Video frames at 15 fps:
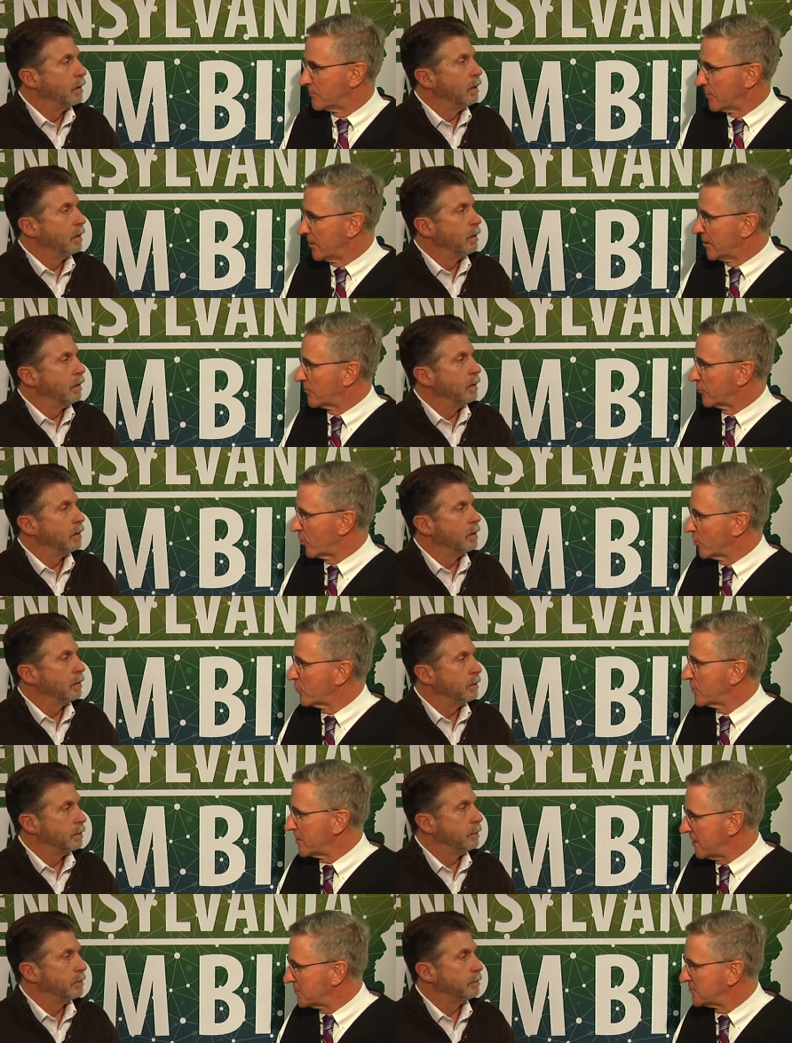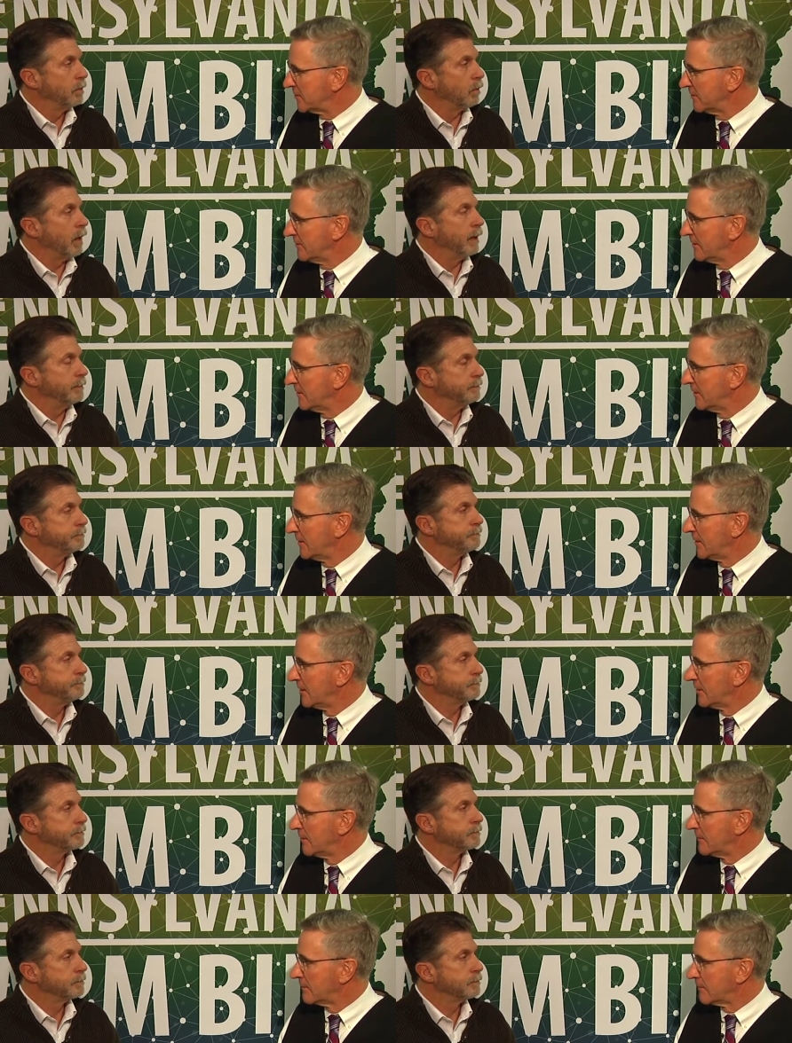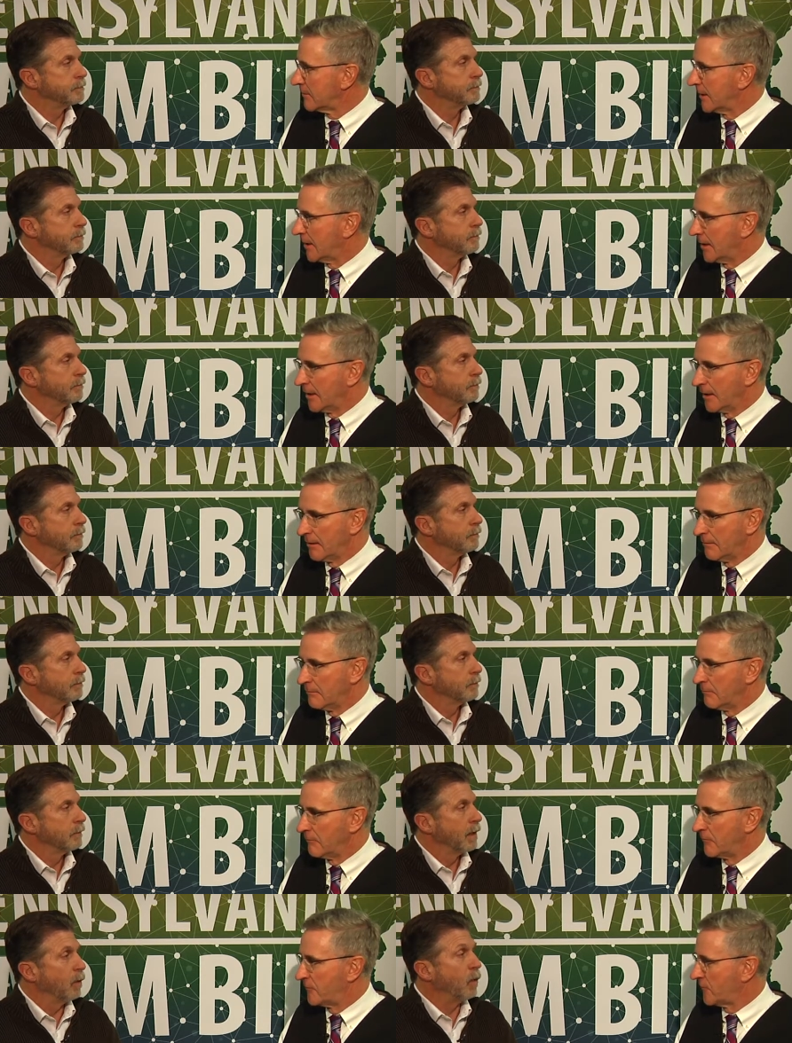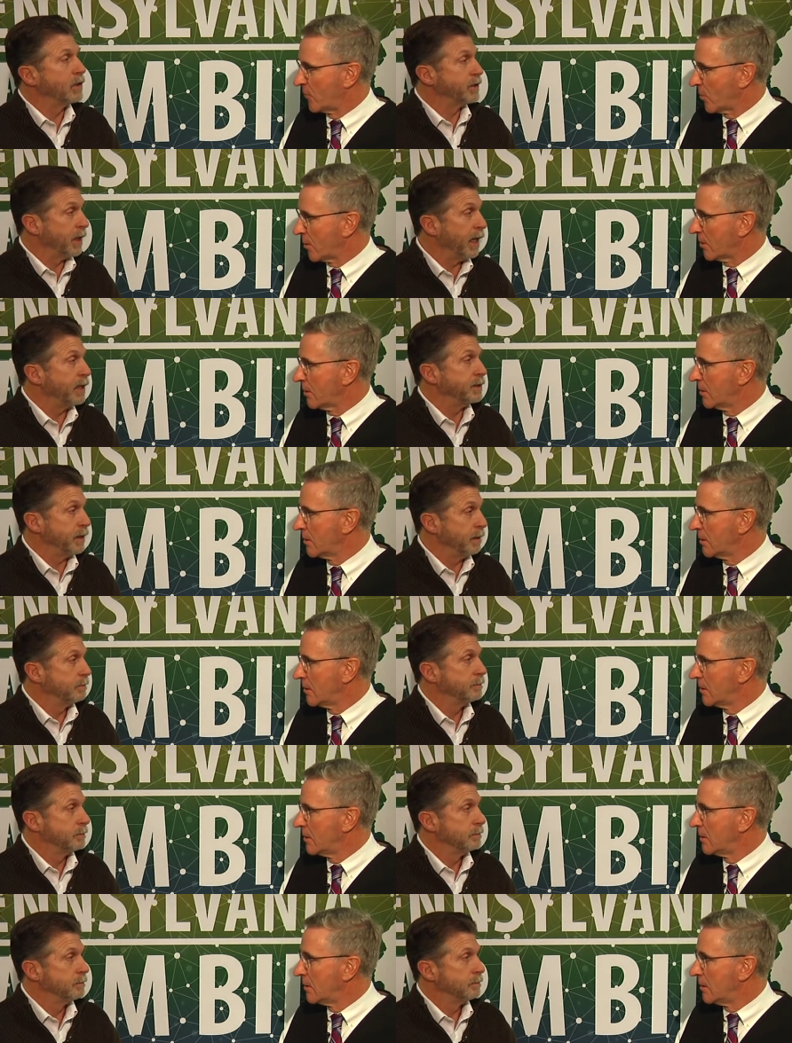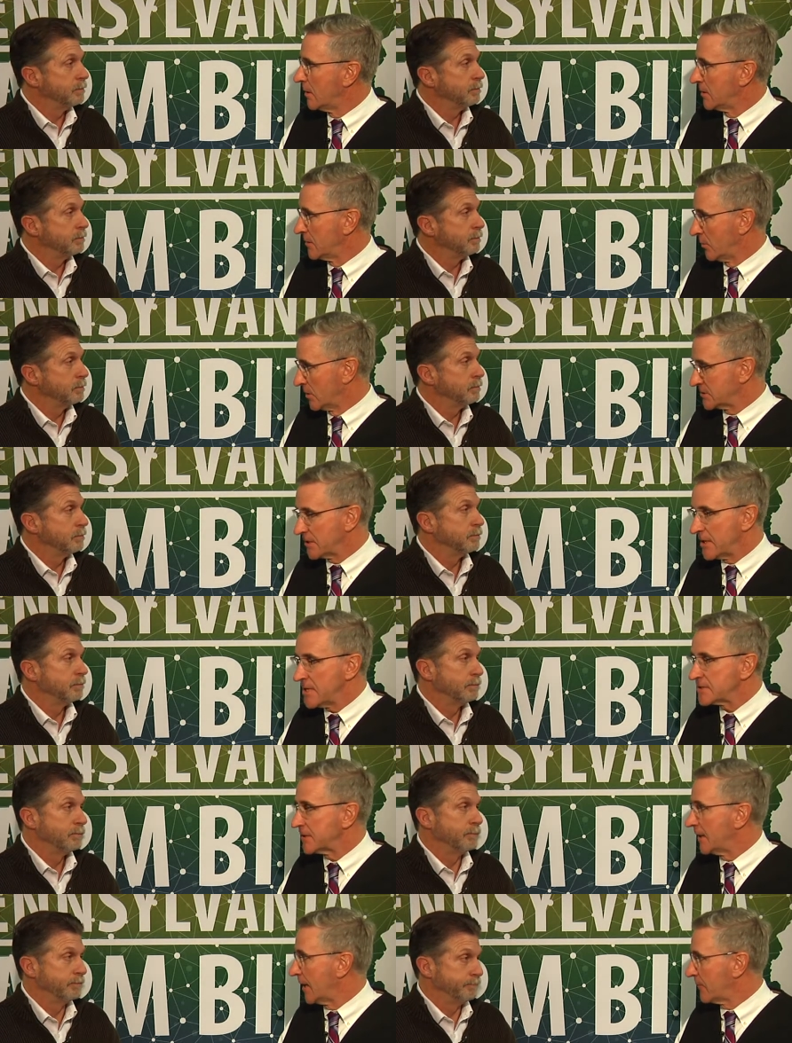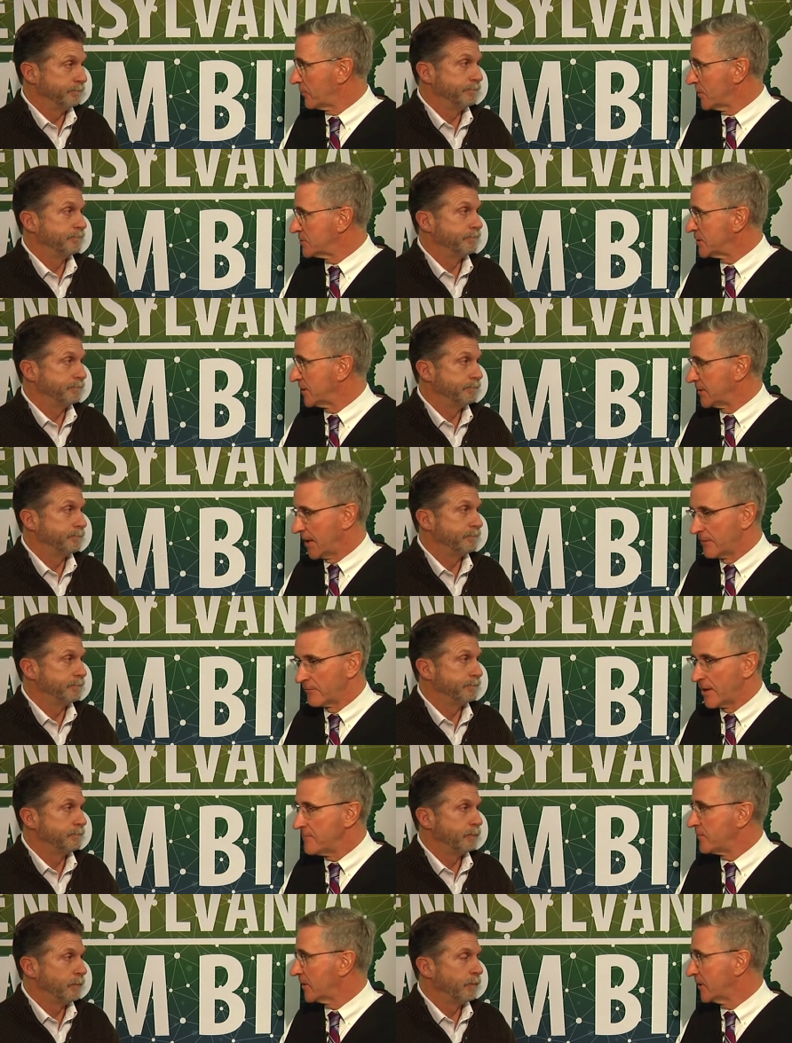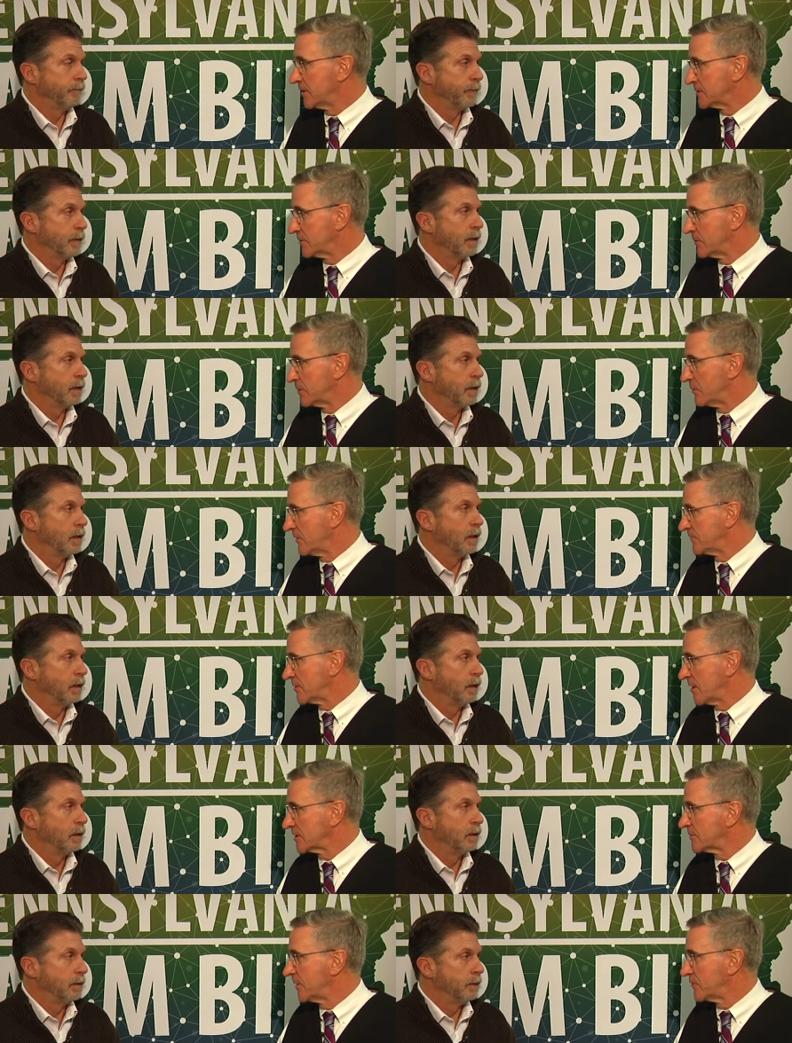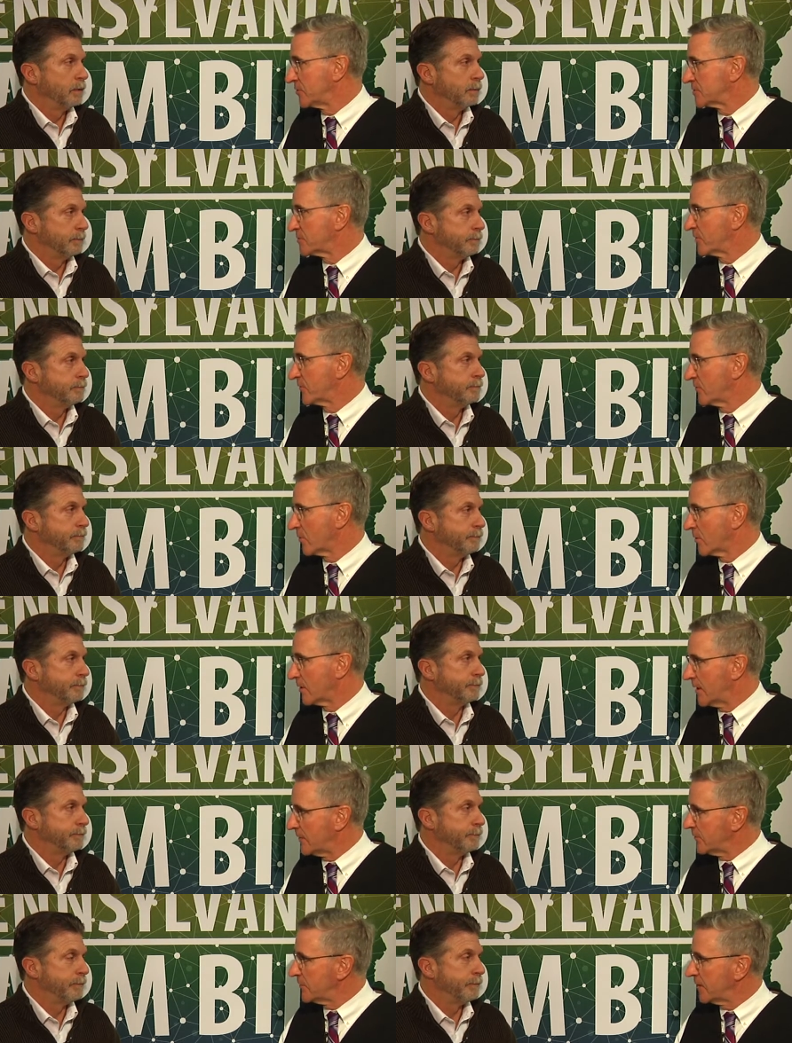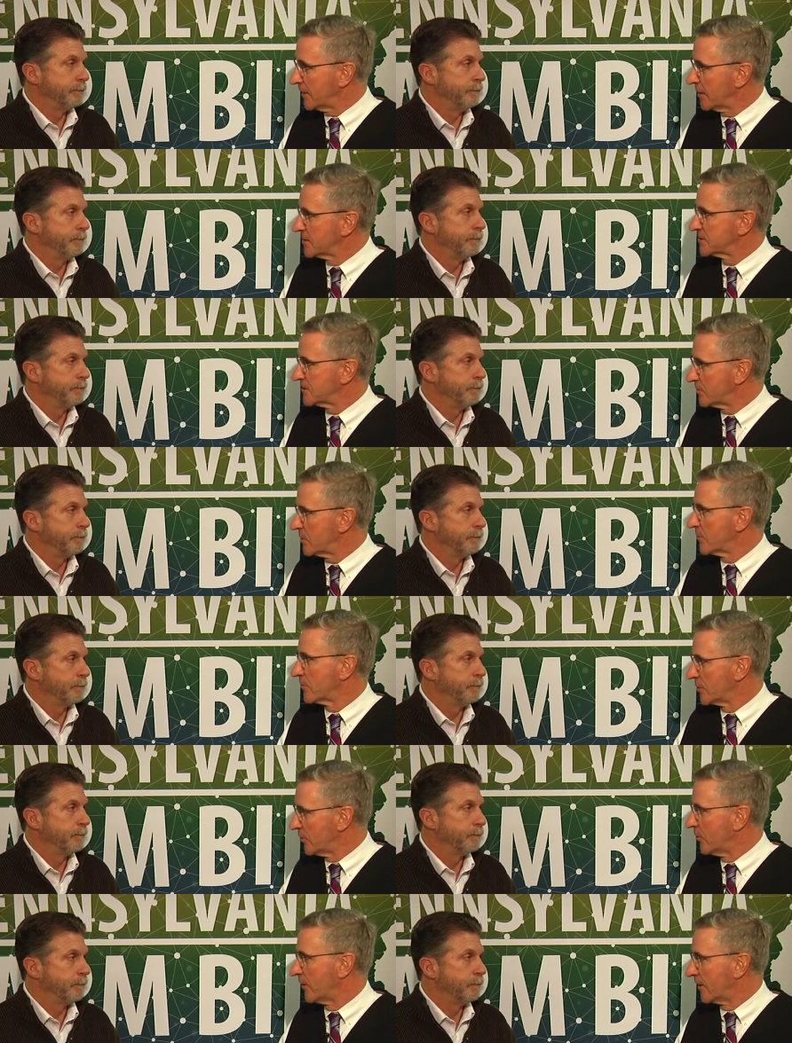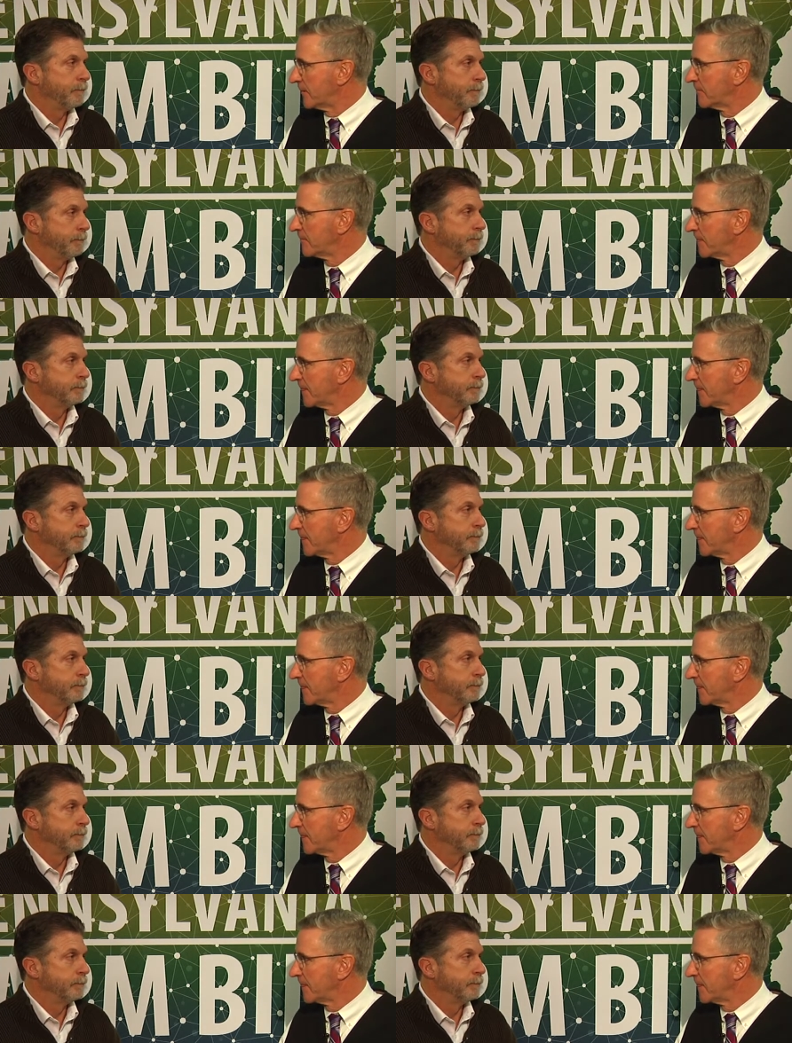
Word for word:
Speaker 1: an appropriation right. Uh, it for, wasn't easy. It wasn't easy, and I appreciate that, right? Because we, have talked about this before. Everything else that we were doing,